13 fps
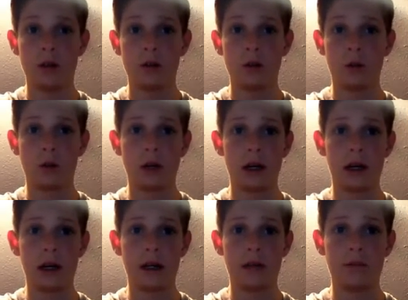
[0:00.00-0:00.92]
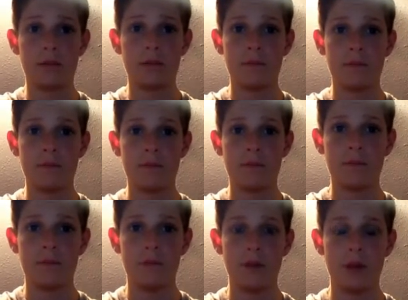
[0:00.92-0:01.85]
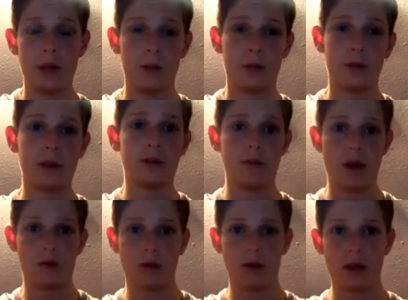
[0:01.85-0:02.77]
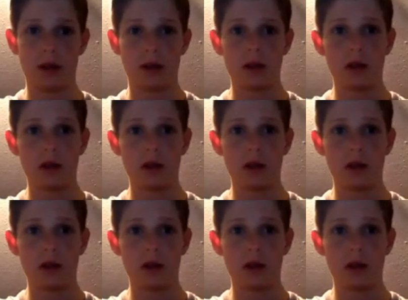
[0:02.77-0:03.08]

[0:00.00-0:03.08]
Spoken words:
the Quran, I believed everything.